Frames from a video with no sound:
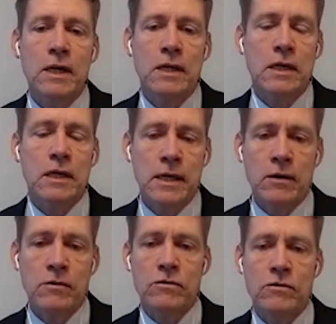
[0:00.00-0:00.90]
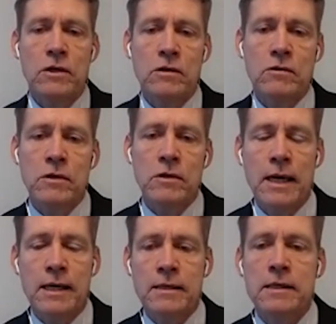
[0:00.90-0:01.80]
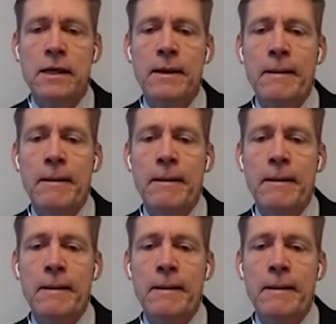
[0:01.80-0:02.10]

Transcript: get down to the cancers.